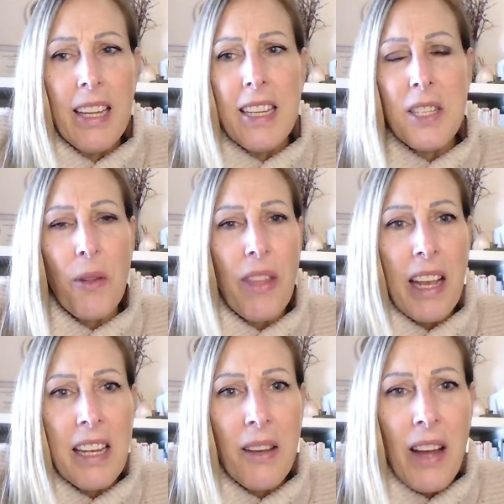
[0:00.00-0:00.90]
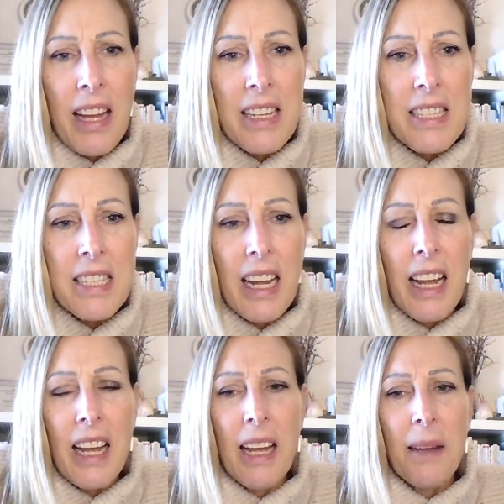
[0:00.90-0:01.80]
So thank you guys
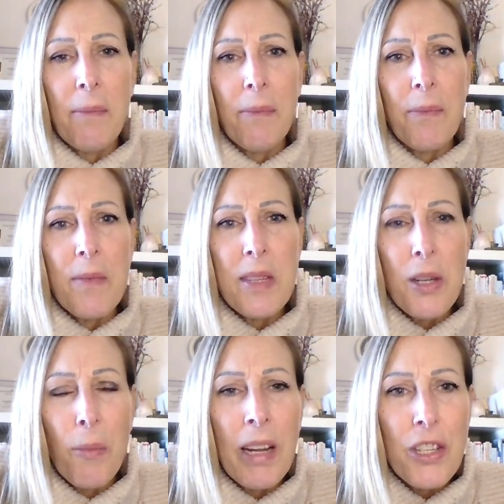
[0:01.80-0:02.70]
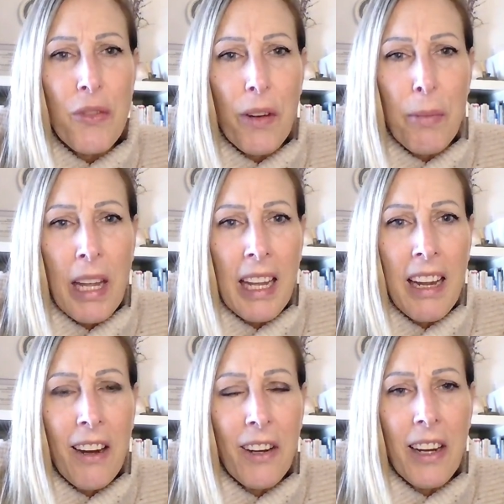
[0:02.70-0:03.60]
so much for being
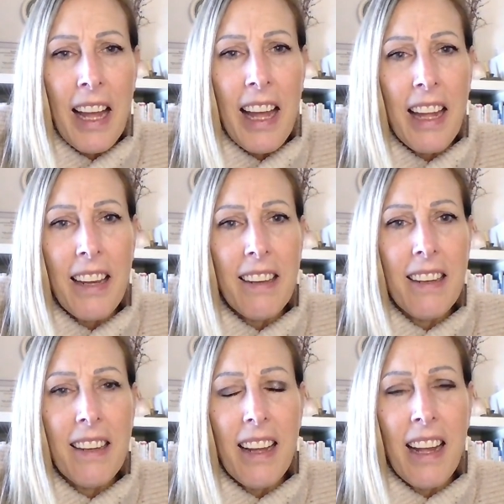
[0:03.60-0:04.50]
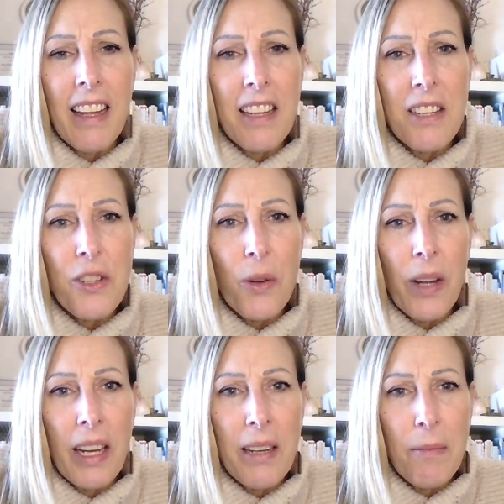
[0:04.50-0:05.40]
here, and I
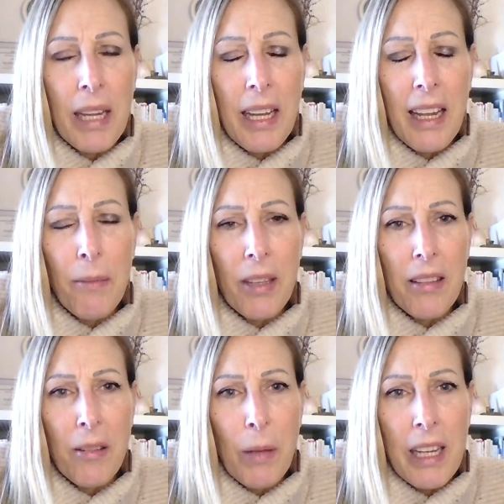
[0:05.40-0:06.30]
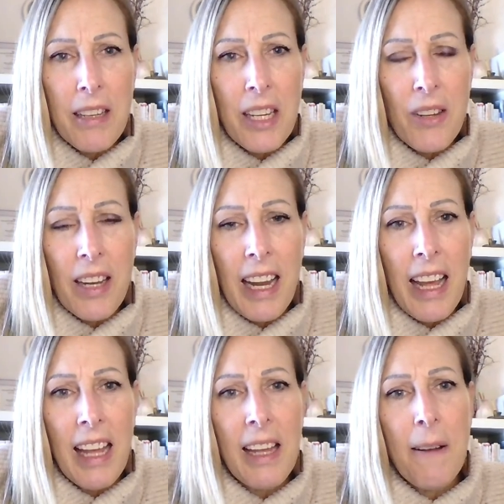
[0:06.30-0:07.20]
enjoyed being able to speak to you
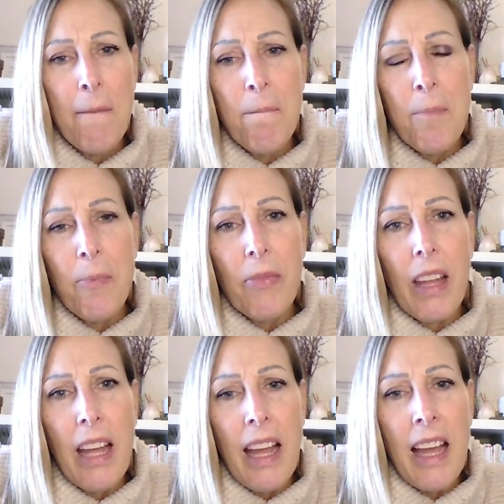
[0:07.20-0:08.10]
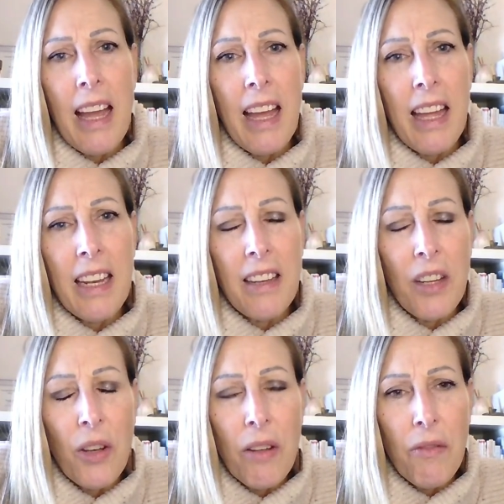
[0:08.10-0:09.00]
today. And
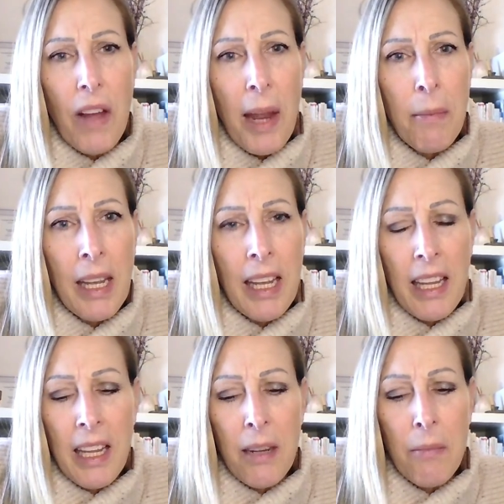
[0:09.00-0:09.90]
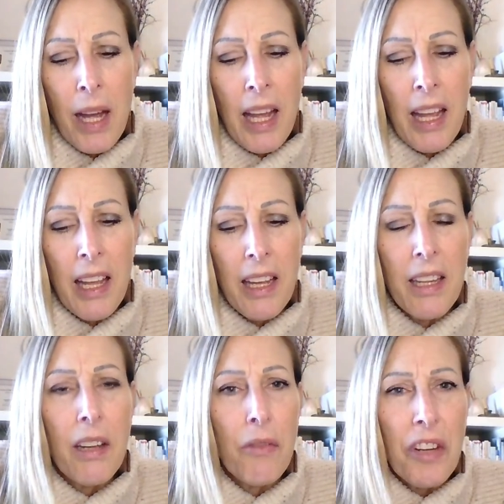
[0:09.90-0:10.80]
you can find me in my
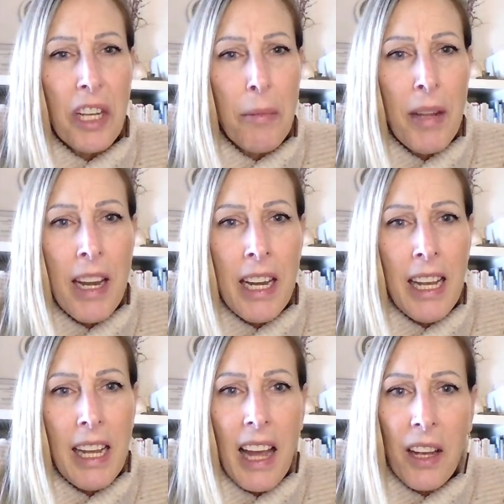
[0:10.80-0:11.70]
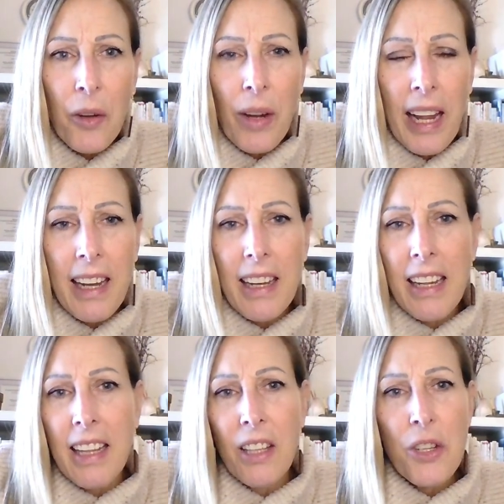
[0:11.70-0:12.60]
free community at Create,
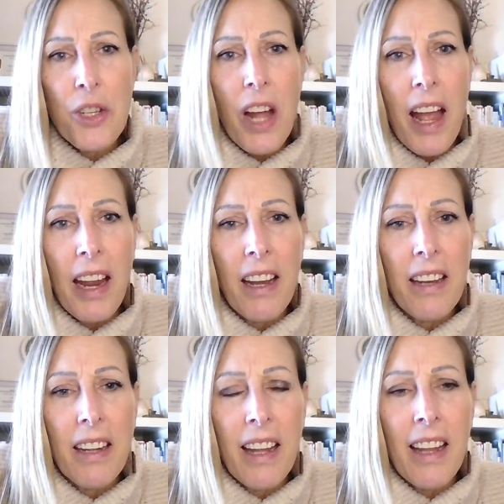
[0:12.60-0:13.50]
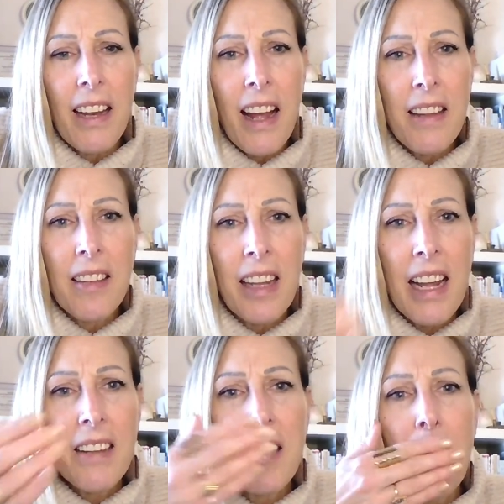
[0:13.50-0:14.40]
Heal, Shine. And I'll see you
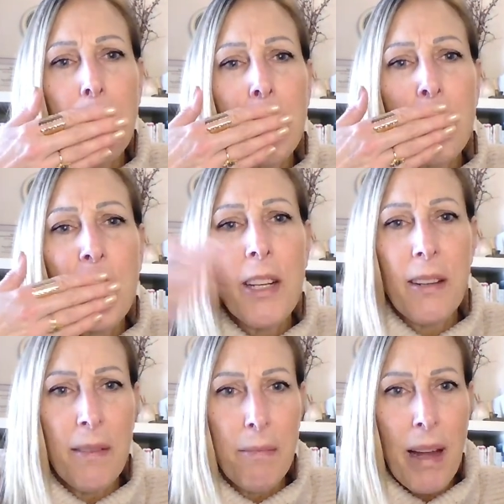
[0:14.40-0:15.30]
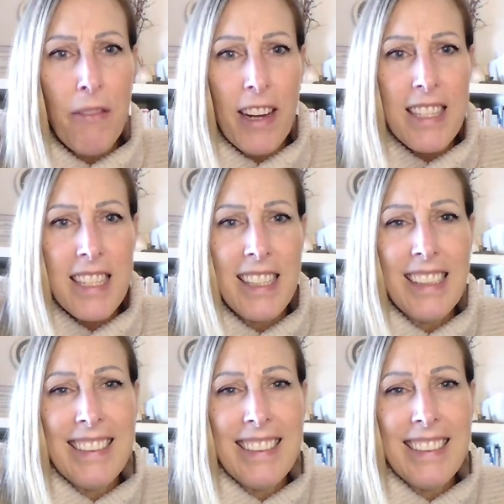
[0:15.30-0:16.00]
next time. Bye, friends.